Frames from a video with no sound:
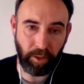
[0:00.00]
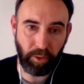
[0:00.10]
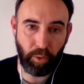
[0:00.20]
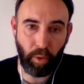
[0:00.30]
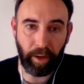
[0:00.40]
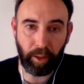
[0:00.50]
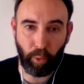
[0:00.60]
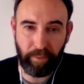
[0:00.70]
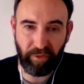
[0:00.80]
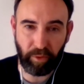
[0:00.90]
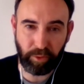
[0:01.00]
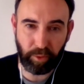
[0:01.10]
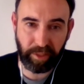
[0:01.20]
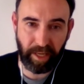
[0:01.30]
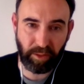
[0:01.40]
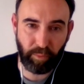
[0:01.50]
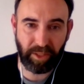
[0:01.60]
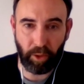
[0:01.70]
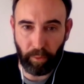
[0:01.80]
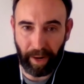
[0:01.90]
you are equipped for success
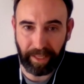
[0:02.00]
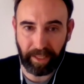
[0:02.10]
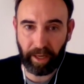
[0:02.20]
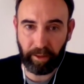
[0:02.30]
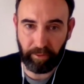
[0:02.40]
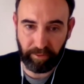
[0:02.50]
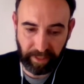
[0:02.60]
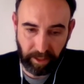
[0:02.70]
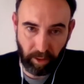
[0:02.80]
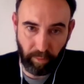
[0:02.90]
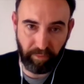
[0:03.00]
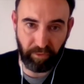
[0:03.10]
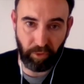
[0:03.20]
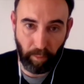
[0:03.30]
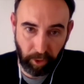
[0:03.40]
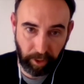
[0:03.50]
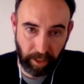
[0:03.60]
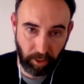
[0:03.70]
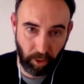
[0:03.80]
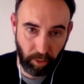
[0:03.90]
with the right kind of setup from the
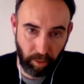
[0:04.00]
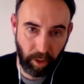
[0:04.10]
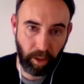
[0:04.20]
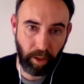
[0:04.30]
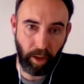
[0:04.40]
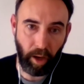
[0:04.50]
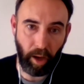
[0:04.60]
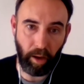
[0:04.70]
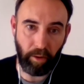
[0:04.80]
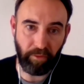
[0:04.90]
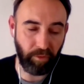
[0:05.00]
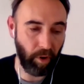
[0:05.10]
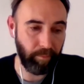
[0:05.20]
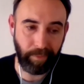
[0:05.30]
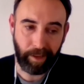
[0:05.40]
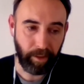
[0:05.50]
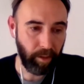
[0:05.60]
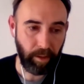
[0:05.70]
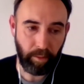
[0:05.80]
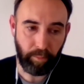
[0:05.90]
get-go, from
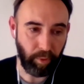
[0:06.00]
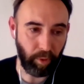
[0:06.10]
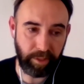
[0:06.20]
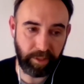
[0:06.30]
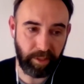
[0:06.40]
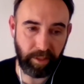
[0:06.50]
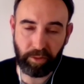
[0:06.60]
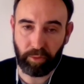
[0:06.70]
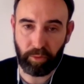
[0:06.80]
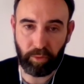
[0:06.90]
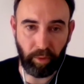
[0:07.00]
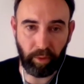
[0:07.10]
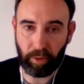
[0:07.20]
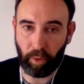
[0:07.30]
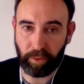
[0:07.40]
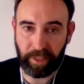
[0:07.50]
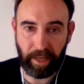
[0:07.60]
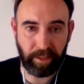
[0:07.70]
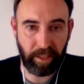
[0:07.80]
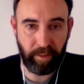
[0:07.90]
policies to
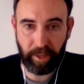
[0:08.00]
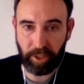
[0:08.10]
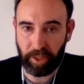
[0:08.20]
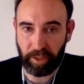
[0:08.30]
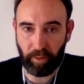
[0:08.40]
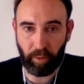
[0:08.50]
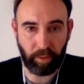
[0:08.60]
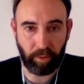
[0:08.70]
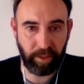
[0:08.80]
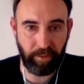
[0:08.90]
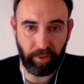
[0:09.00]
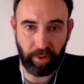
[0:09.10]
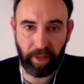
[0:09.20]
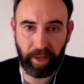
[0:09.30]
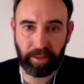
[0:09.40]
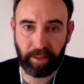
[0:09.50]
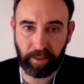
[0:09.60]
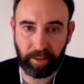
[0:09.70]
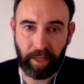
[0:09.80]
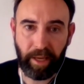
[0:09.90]
content, images, all the different things,
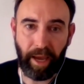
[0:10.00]
and